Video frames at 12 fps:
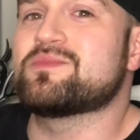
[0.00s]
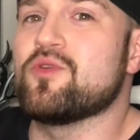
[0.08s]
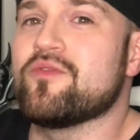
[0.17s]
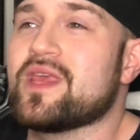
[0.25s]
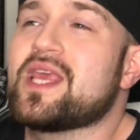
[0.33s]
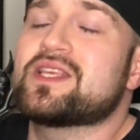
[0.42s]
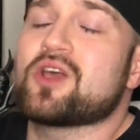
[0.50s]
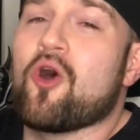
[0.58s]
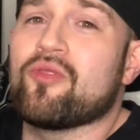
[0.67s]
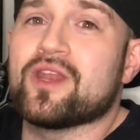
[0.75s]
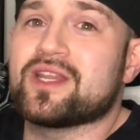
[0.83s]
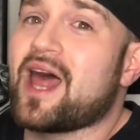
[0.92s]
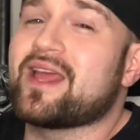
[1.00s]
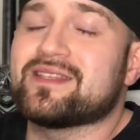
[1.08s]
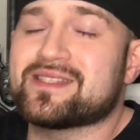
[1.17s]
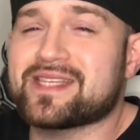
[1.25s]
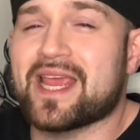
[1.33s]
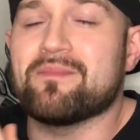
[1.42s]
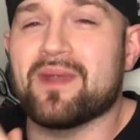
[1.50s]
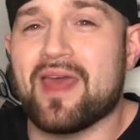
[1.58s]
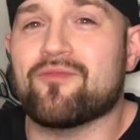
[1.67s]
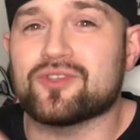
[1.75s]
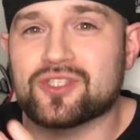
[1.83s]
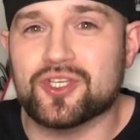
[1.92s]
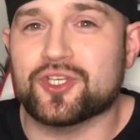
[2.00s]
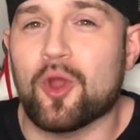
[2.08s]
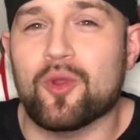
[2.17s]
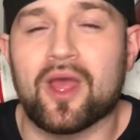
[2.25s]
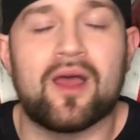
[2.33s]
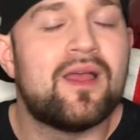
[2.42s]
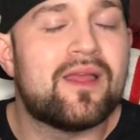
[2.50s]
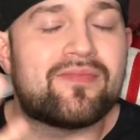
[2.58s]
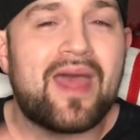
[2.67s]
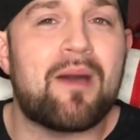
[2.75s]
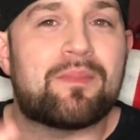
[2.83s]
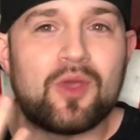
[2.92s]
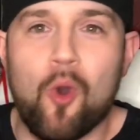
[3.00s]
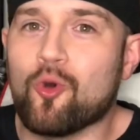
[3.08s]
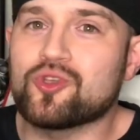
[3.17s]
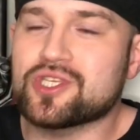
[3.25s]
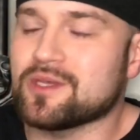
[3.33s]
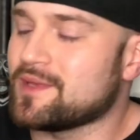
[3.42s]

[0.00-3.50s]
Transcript: movie is on the like same level as the Joker. That'd be awesome.